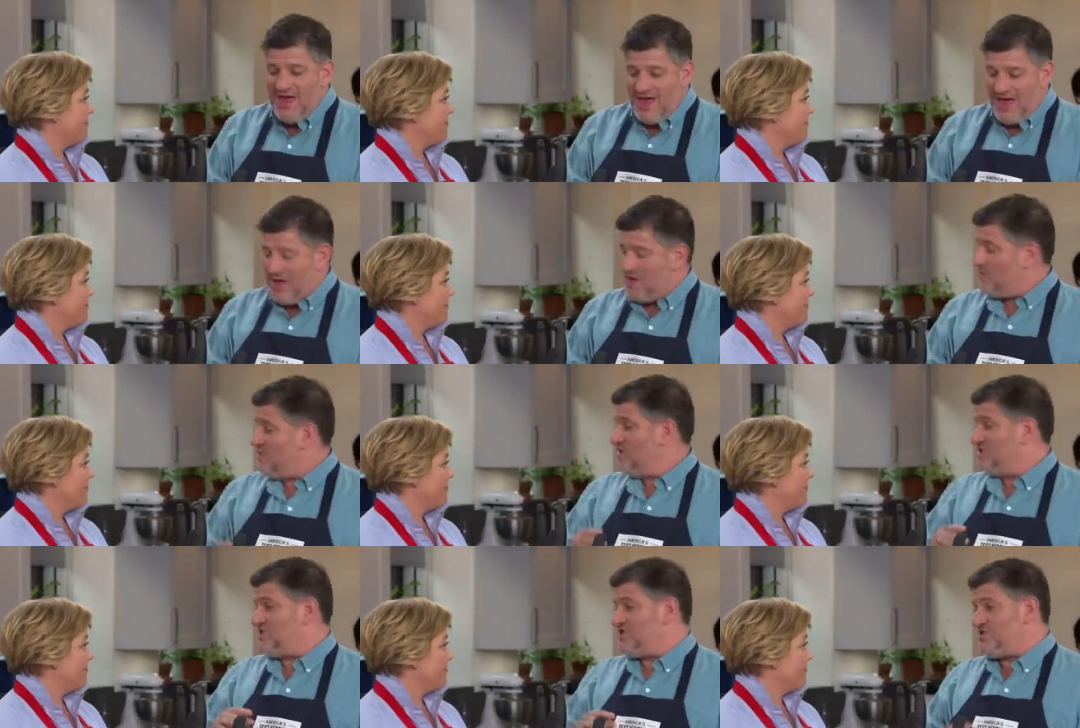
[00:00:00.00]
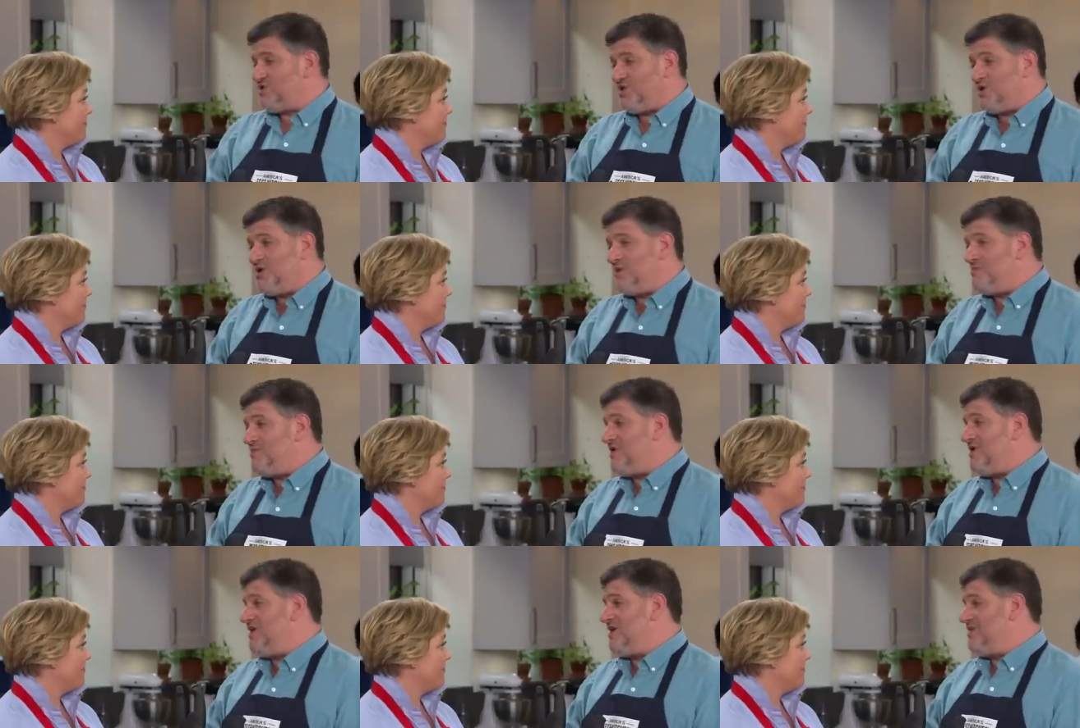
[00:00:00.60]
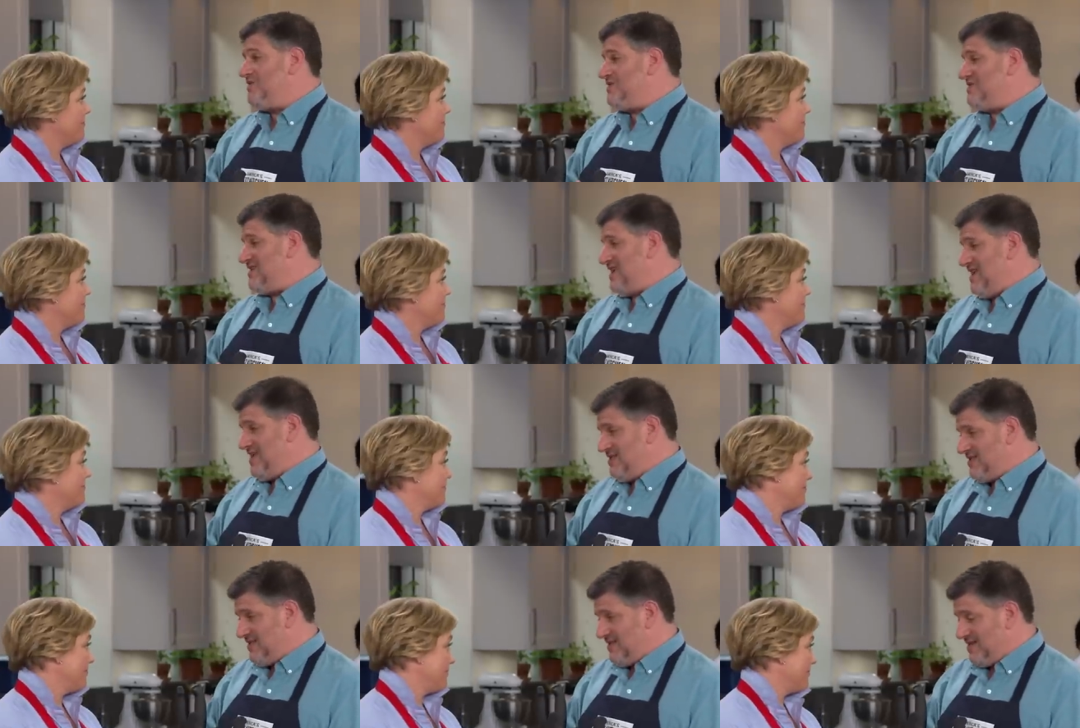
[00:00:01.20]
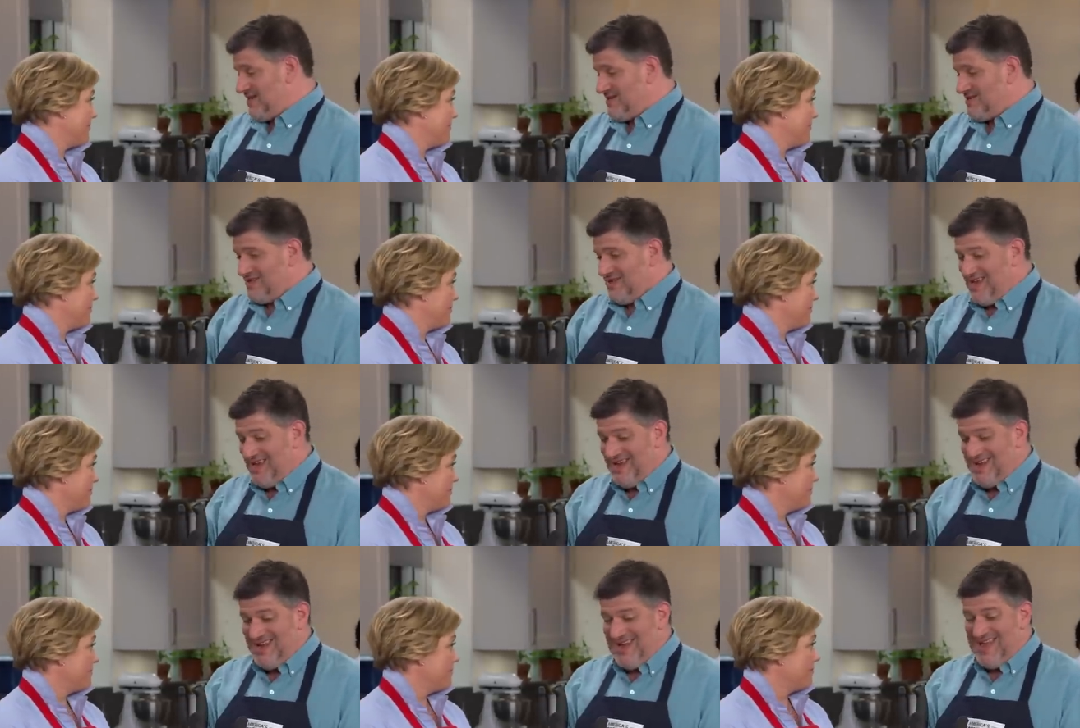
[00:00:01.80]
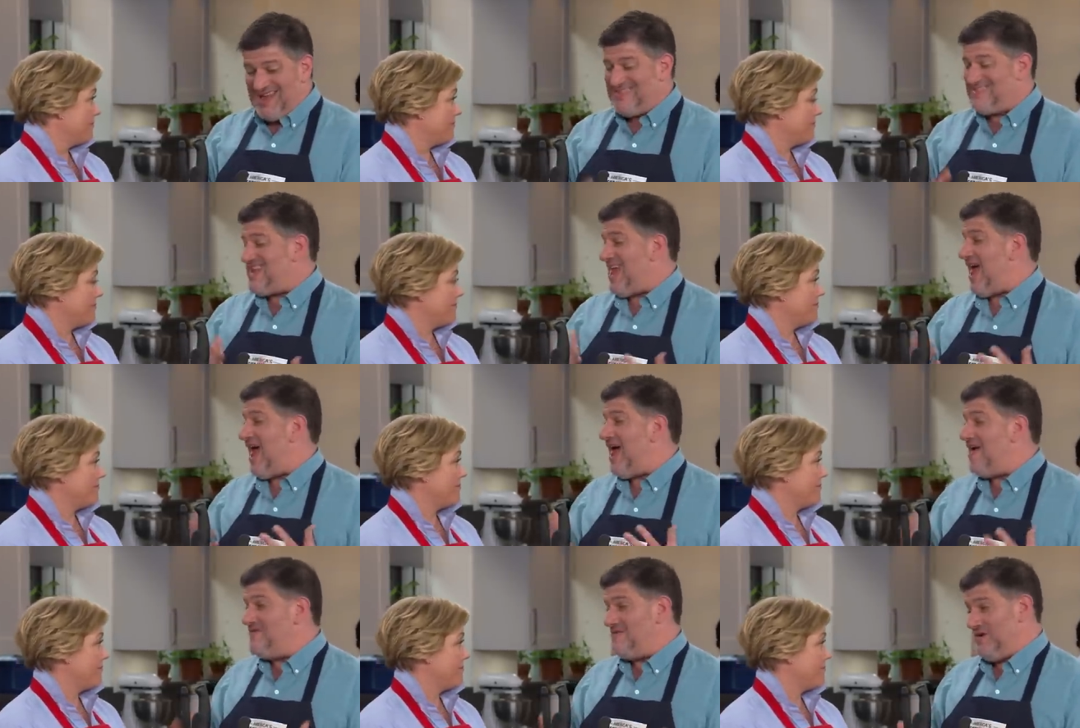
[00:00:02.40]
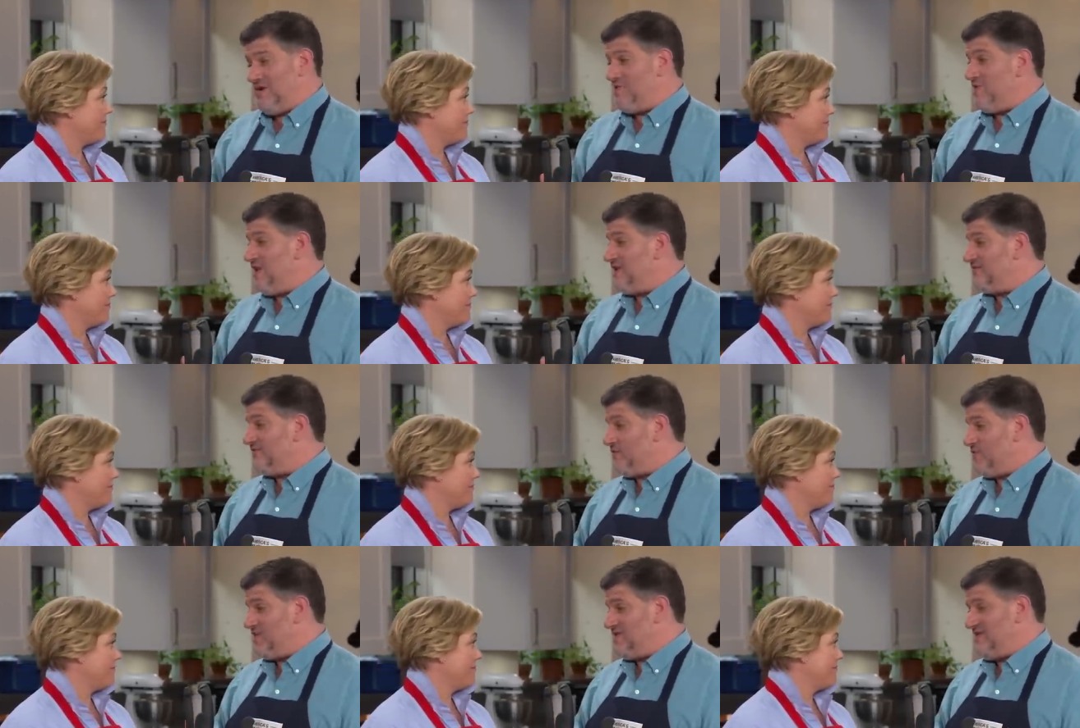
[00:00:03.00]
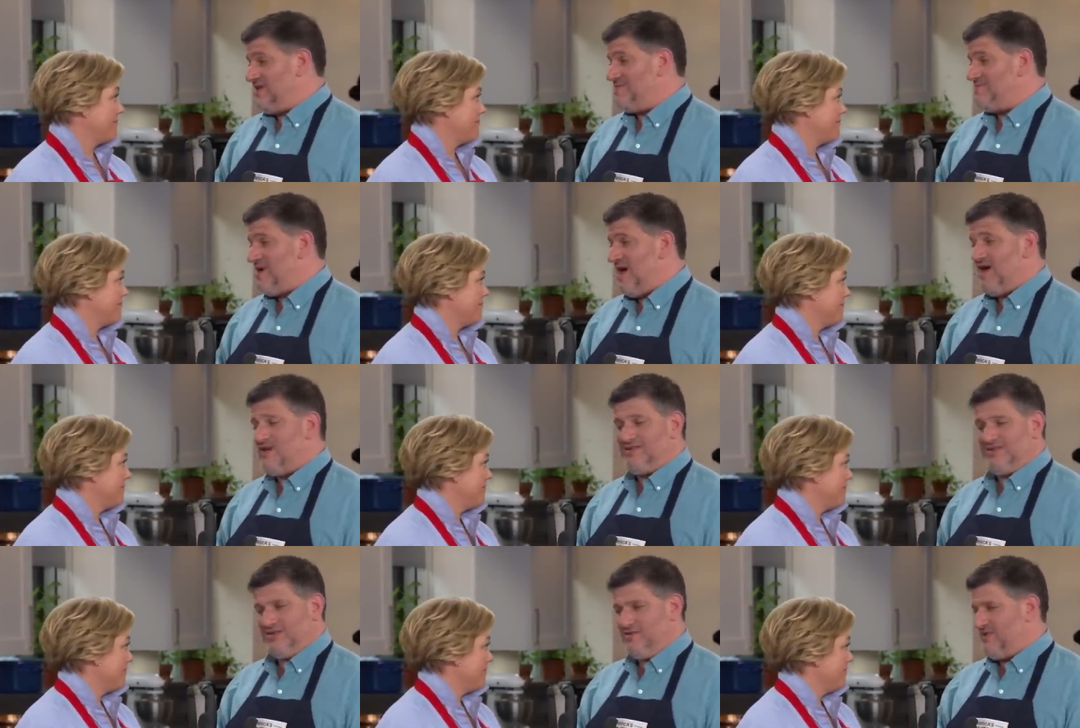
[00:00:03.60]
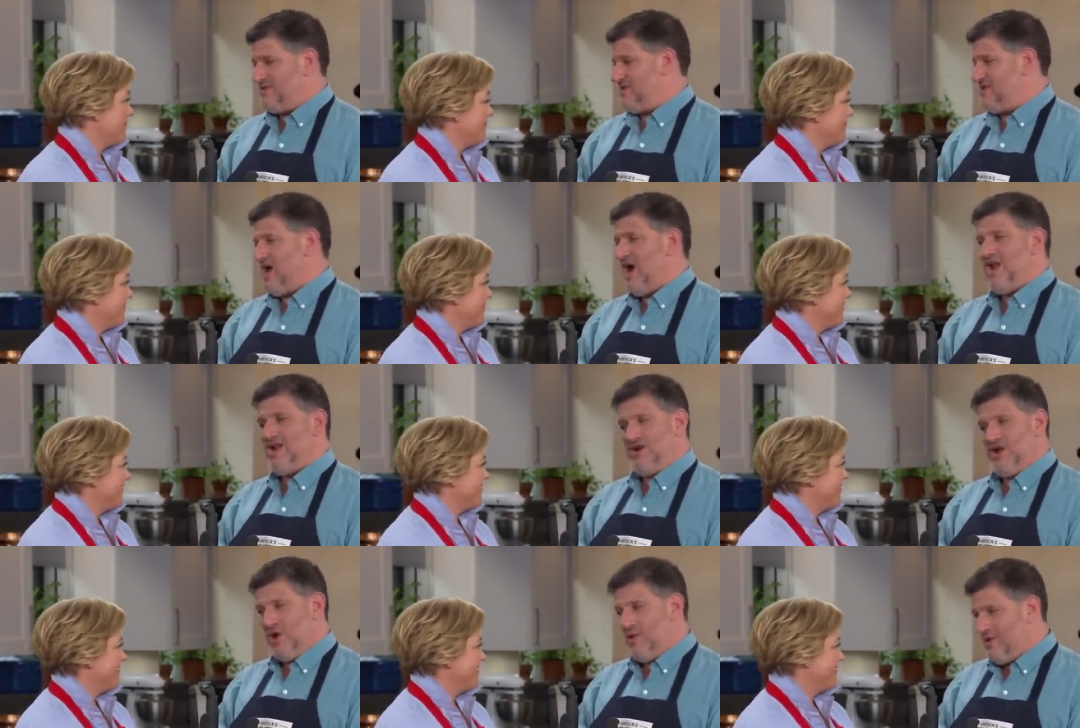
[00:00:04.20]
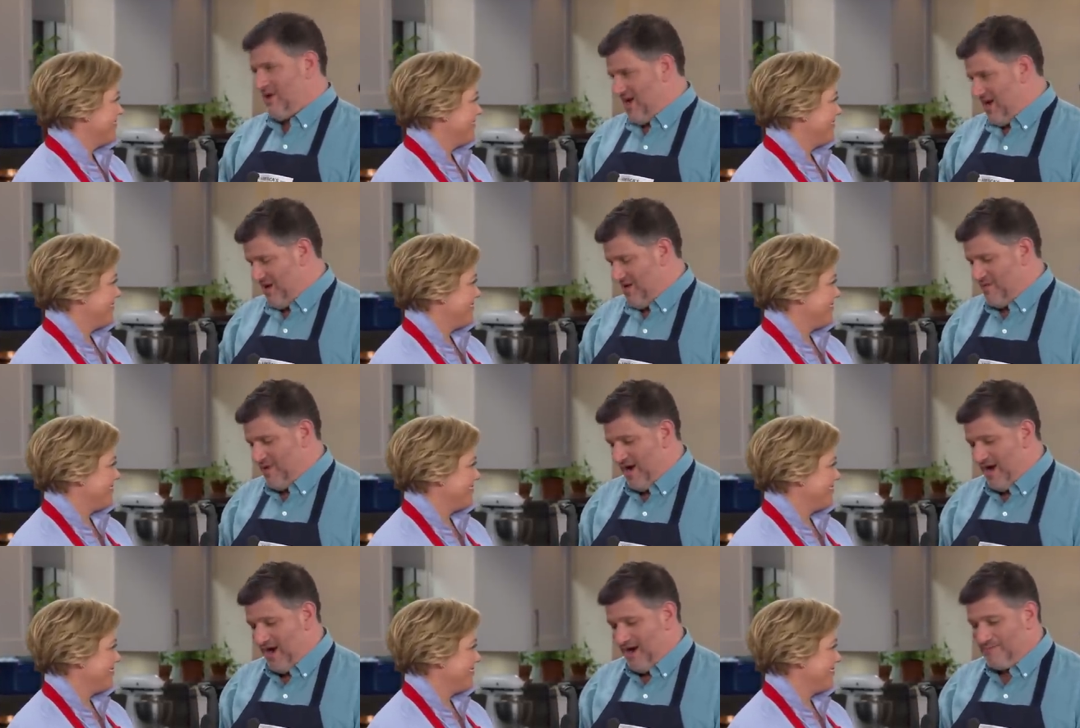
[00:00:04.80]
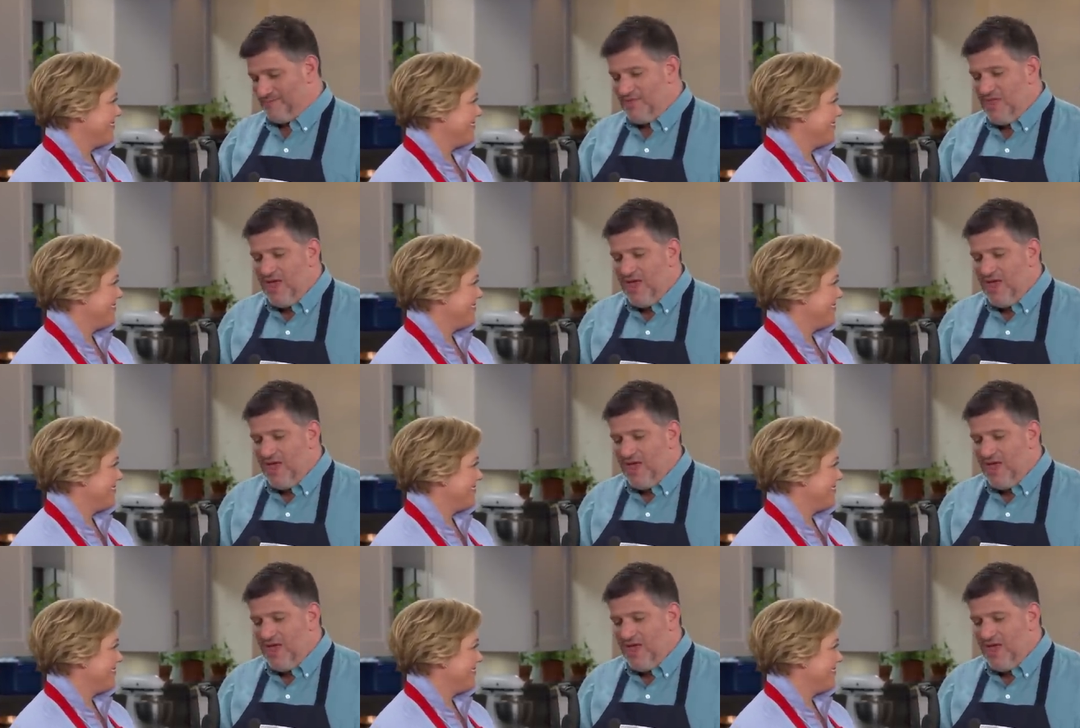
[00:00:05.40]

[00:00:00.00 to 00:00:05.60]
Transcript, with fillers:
Speaker 1: It was durable. It was easy to clean. It's heavy. It weighs 14 pounds, so it's not going anywhere.